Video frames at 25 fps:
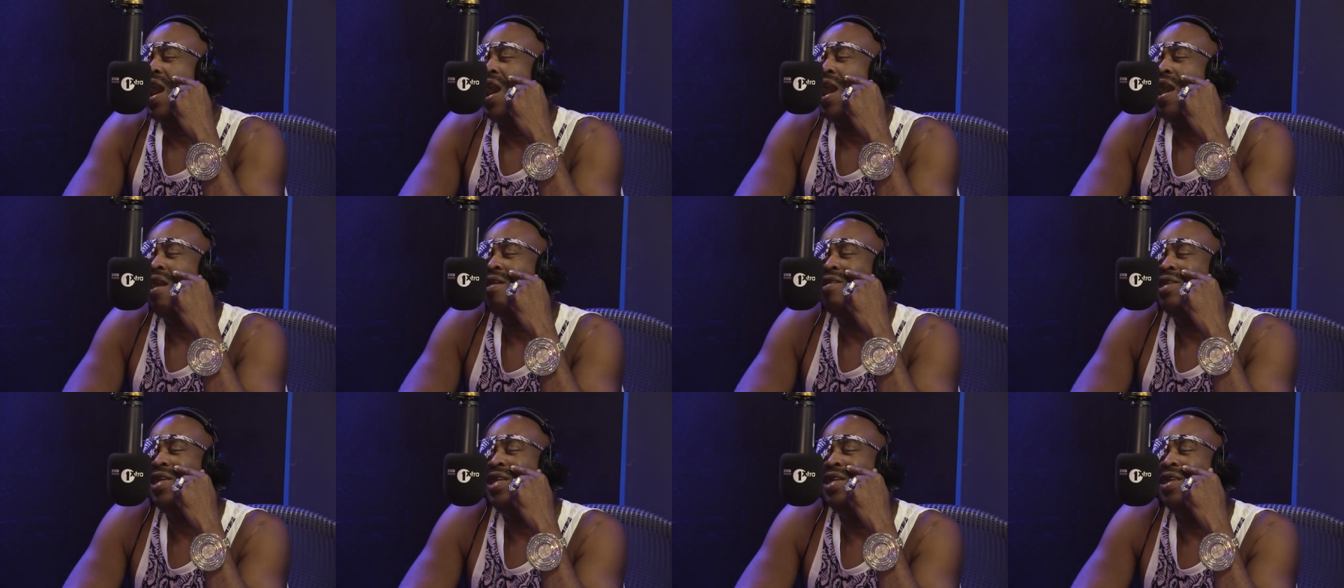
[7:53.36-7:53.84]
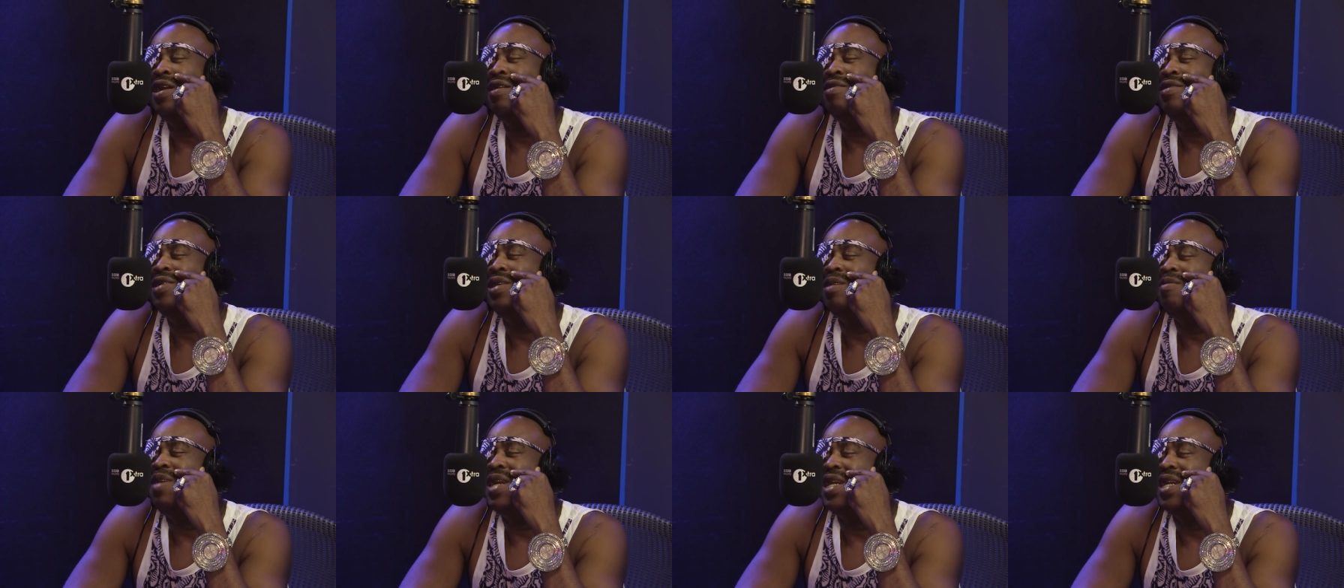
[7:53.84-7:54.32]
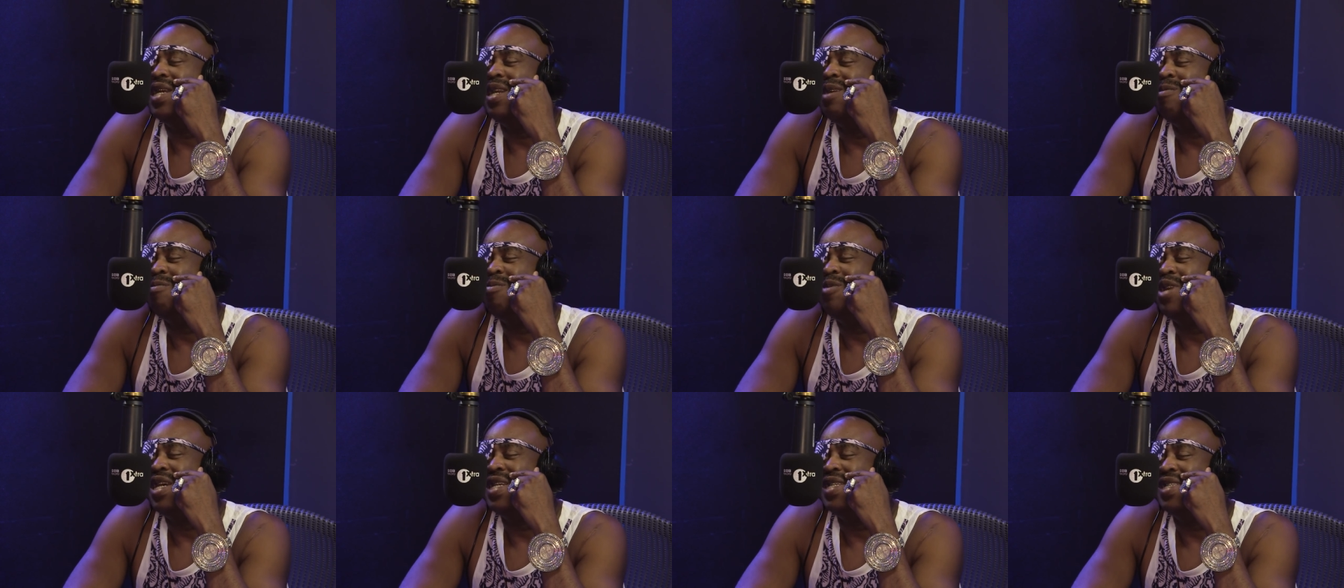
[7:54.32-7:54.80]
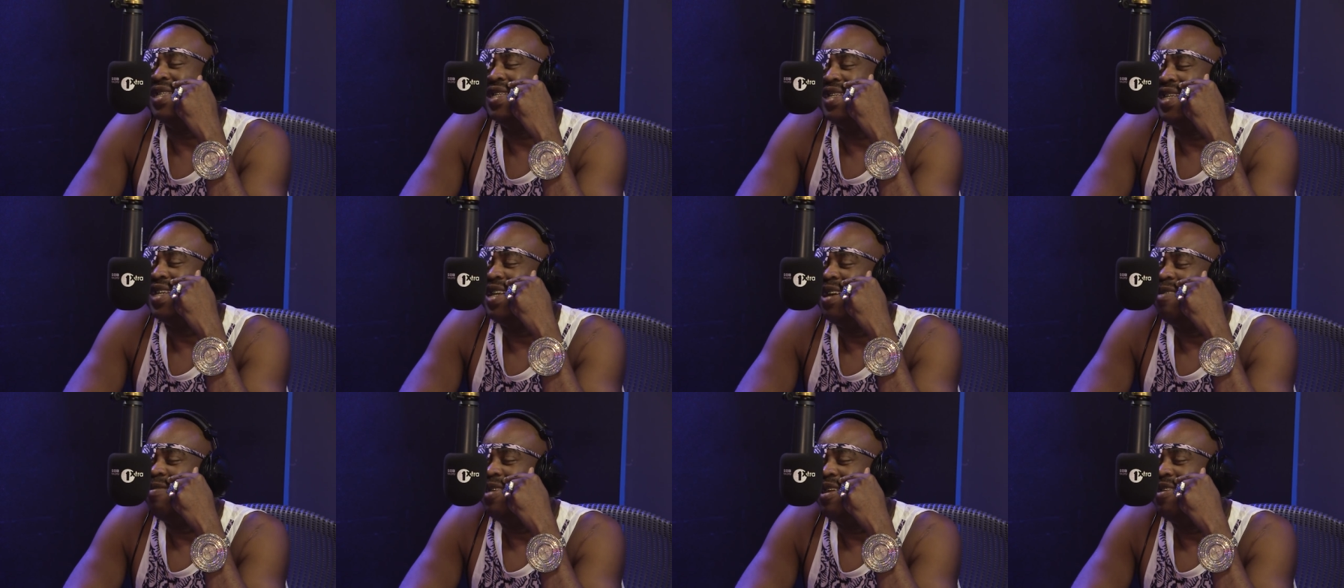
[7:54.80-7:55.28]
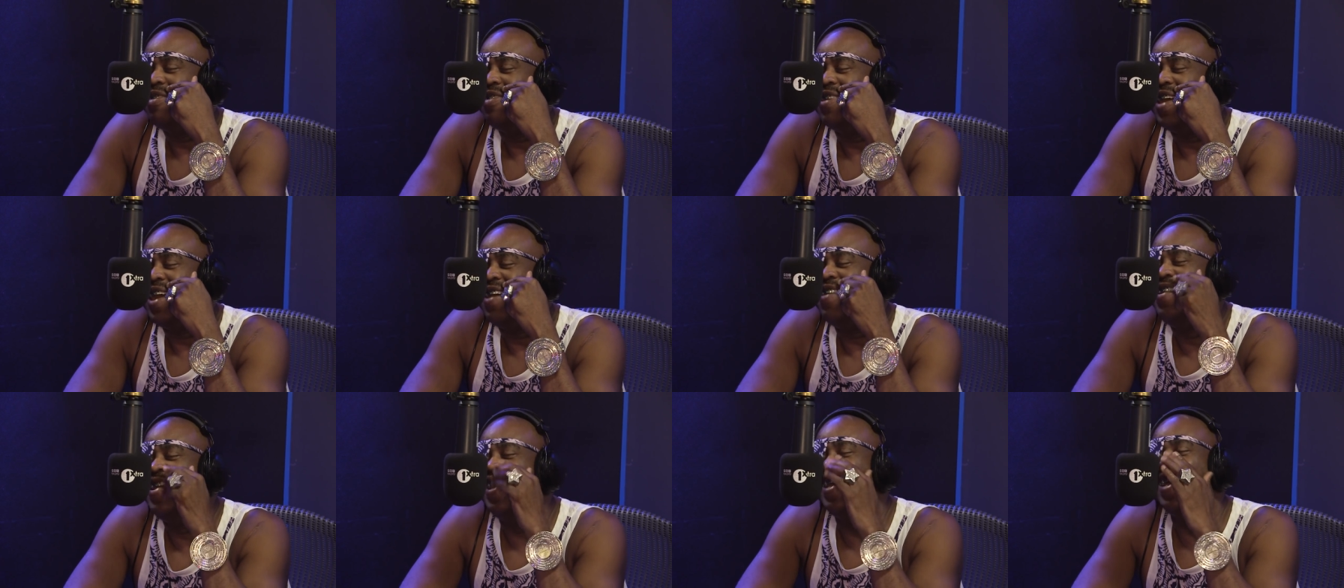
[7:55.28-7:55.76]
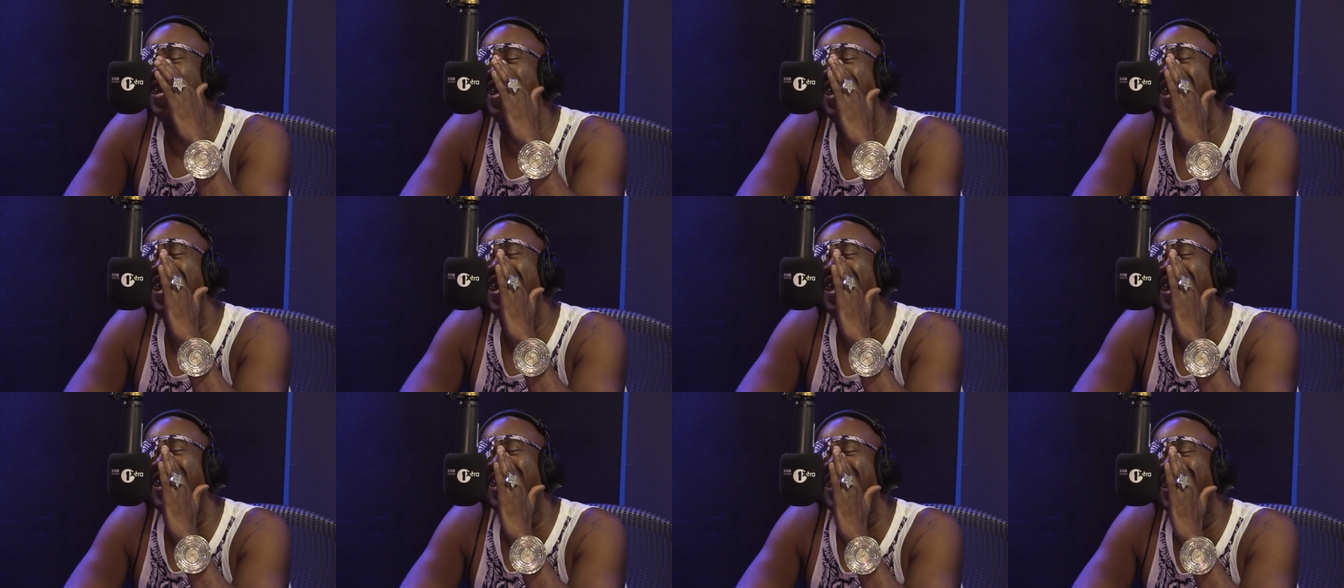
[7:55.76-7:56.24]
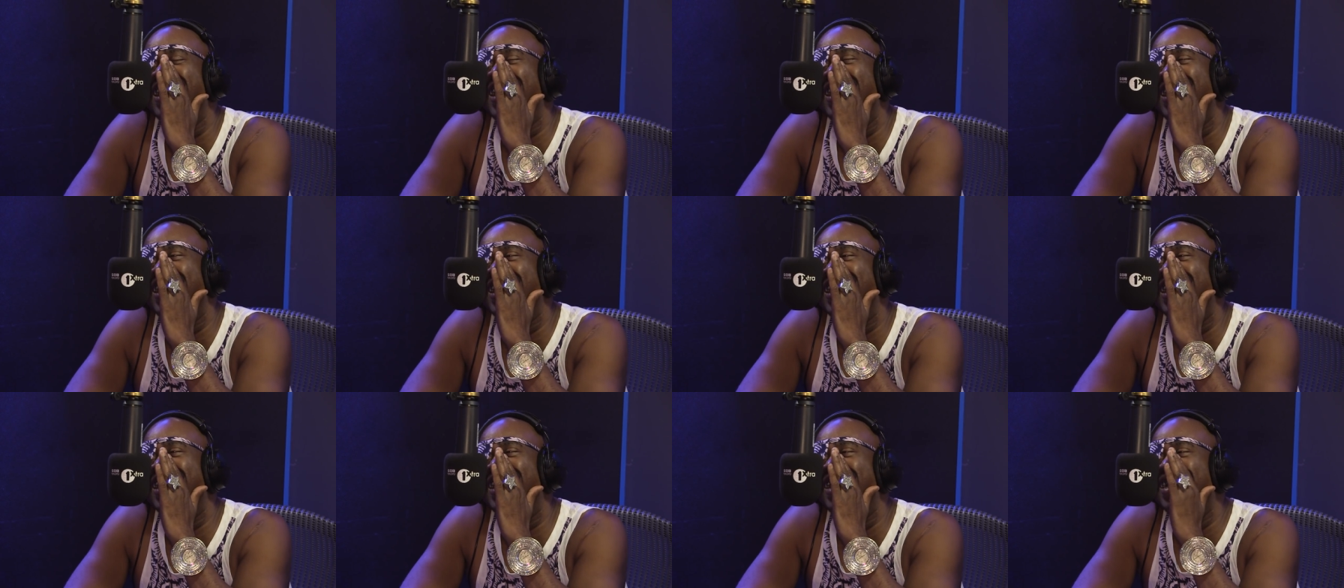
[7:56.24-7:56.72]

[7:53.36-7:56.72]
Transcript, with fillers: Old enough to make an impression. You know what I